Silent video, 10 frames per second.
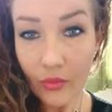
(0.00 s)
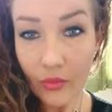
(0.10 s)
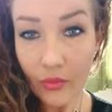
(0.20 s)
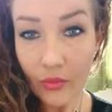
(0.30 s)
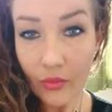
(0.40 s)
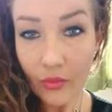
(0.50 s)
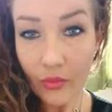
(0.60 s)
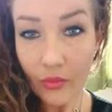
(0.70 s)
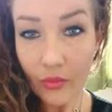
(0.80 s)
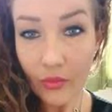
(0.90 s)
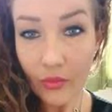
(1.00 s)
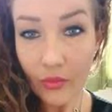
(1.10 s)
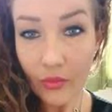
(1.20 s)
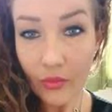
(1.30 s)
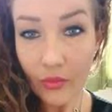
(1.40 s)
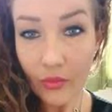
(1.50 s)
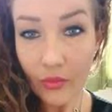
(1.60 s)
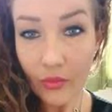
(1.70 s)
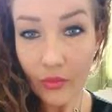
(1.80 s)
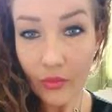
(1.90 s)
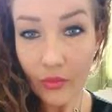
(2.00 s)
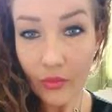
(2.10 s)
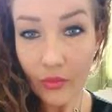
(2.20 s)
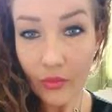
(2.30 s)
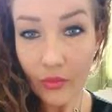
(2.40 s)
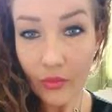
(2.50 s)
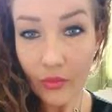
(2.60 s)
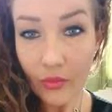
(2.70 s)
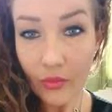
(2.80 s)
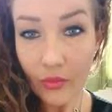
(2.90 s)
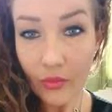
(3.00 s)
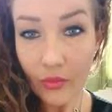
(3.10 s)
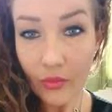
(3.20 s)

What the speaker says: The face doesn't move, so there is nothing to read.